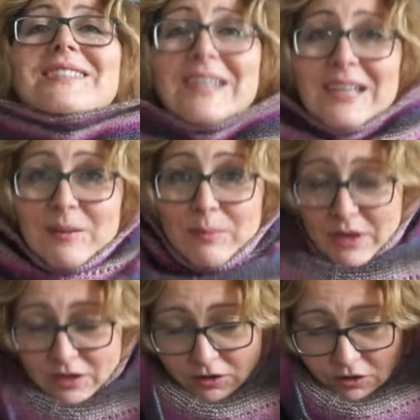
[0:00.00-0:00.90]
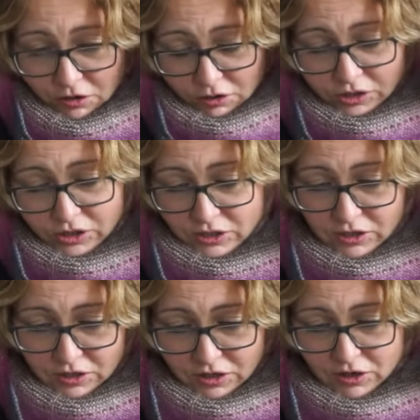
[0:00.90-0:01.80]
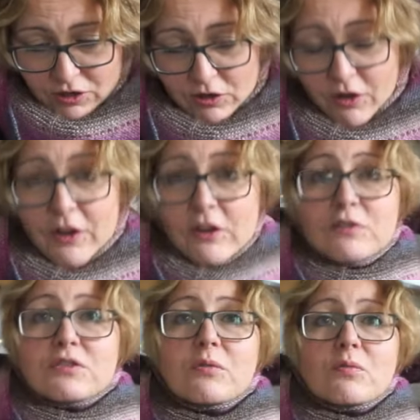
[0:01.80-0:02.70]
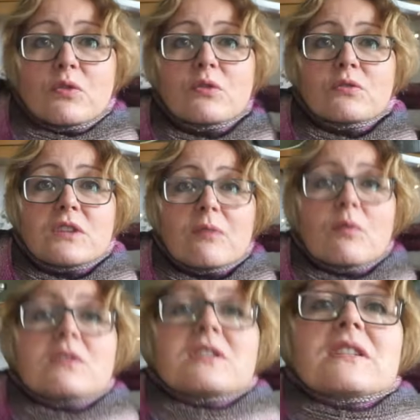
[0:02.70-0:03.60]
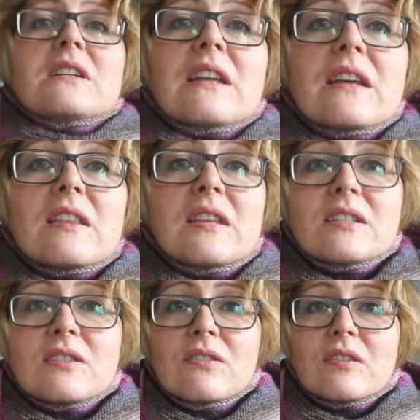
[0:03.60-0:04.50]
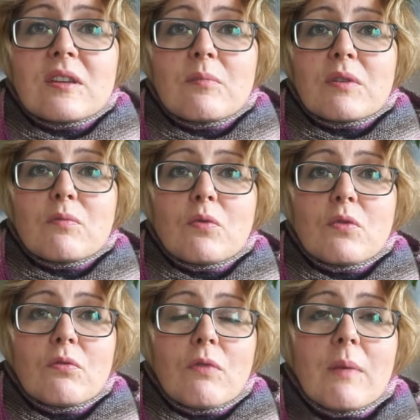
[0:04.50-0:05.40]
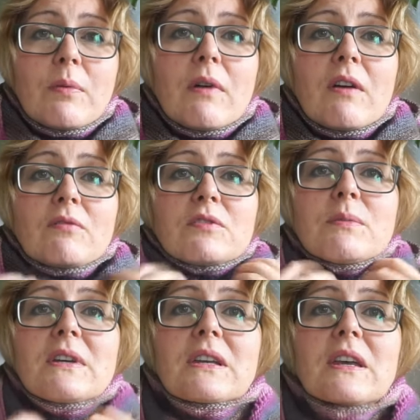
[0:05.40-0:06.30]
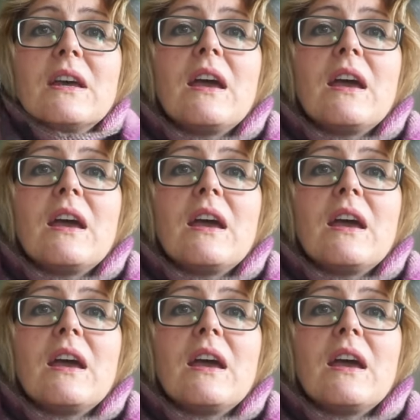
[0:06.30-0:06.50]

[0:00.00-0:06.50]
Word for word: deep and not long enough, so it won't, I wanted it like this sort of thing, but it won't wrap around me,